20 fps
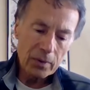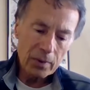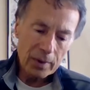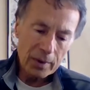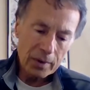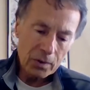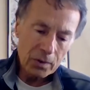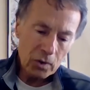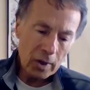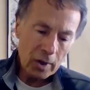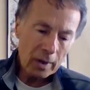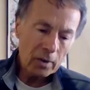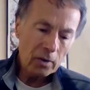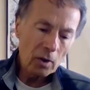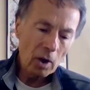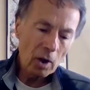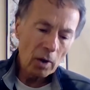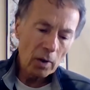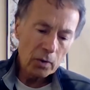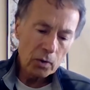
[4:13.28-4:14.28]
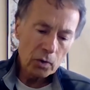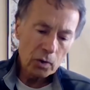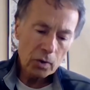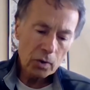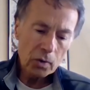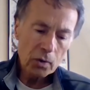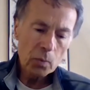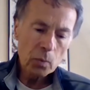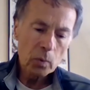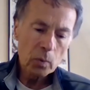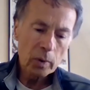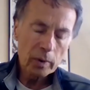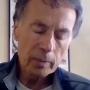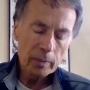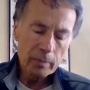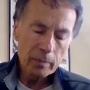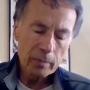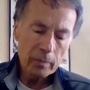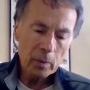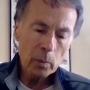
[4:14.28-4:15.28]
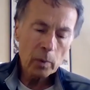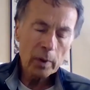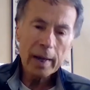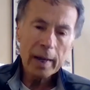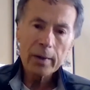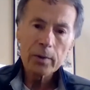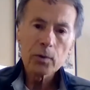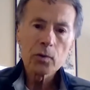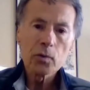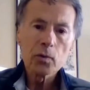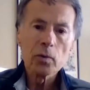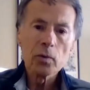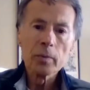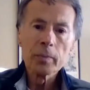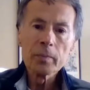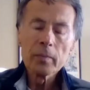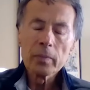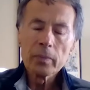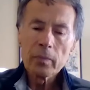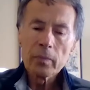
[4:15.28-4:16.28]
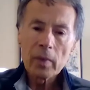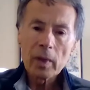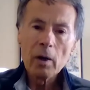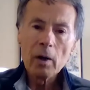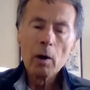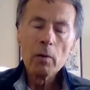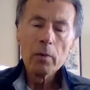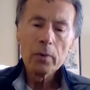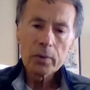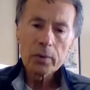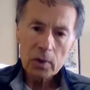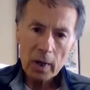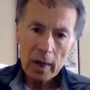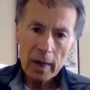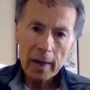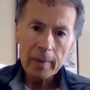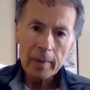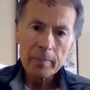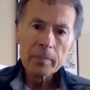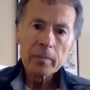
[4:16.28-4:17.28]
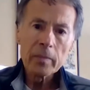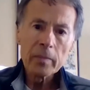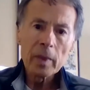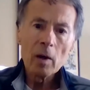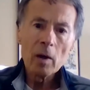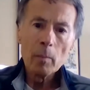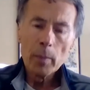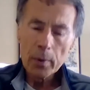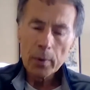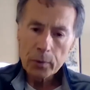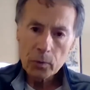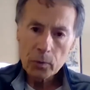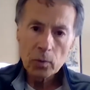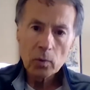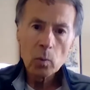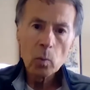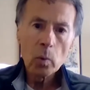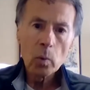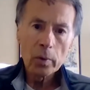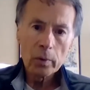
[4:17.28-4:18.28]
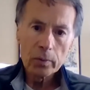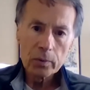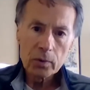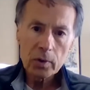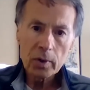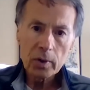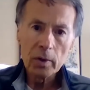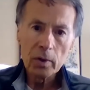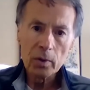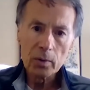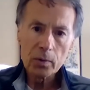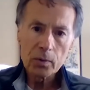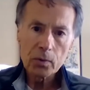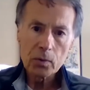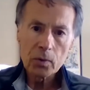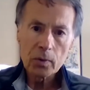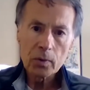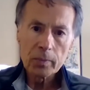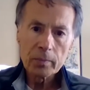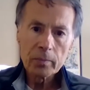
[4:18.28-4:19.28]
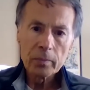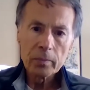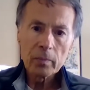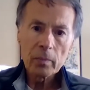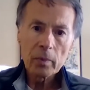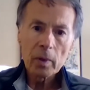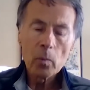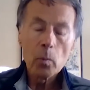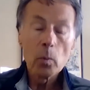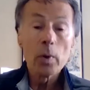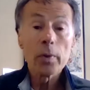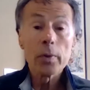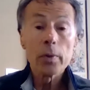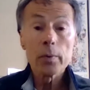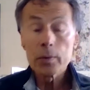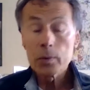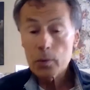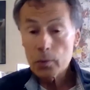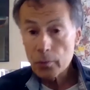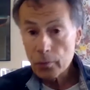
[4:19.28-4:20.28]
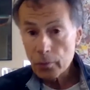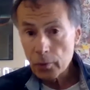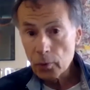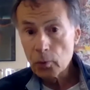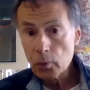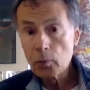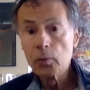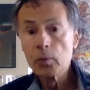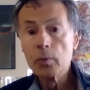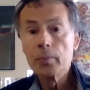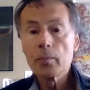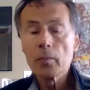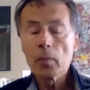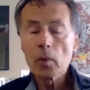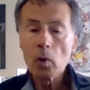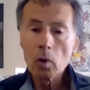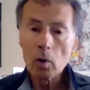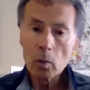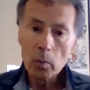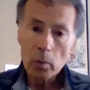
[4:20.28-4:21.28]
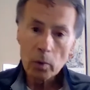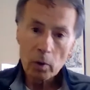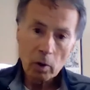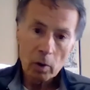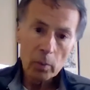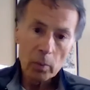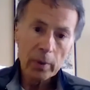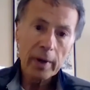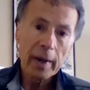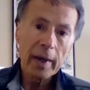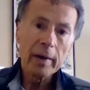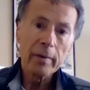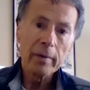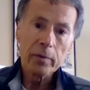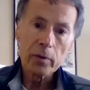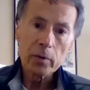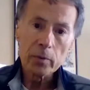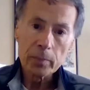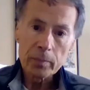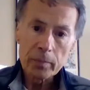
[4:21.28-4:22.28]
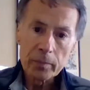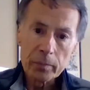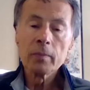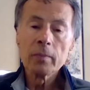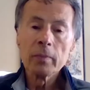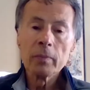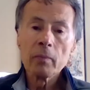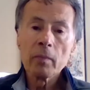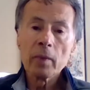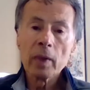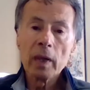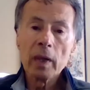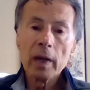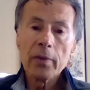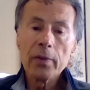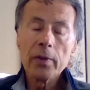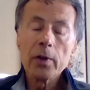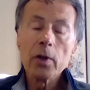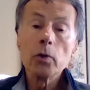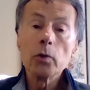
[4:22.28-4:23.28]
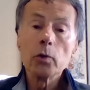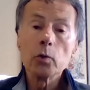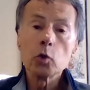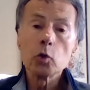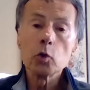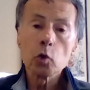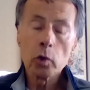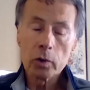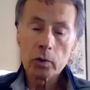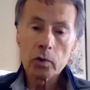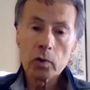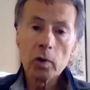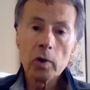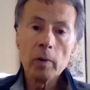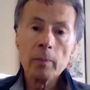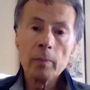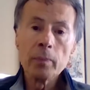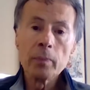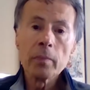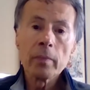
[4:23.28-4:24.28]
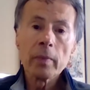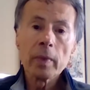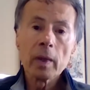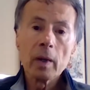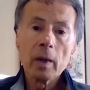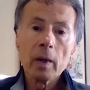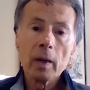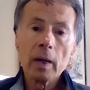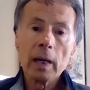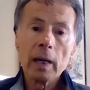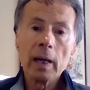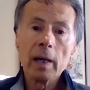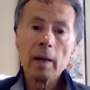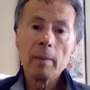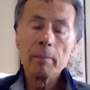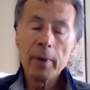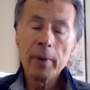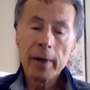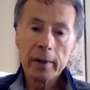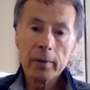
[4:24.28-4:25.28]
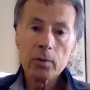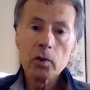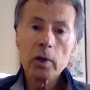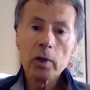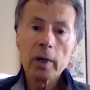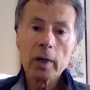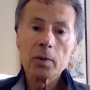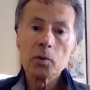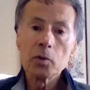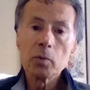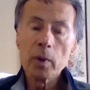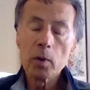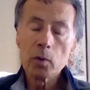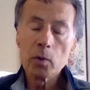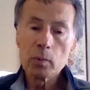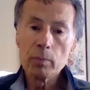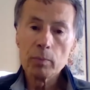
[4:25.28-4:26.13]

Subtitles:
These technologies would answer over time most of the world's ills, whether it's food or what have you. I think in the short term, biotech is the most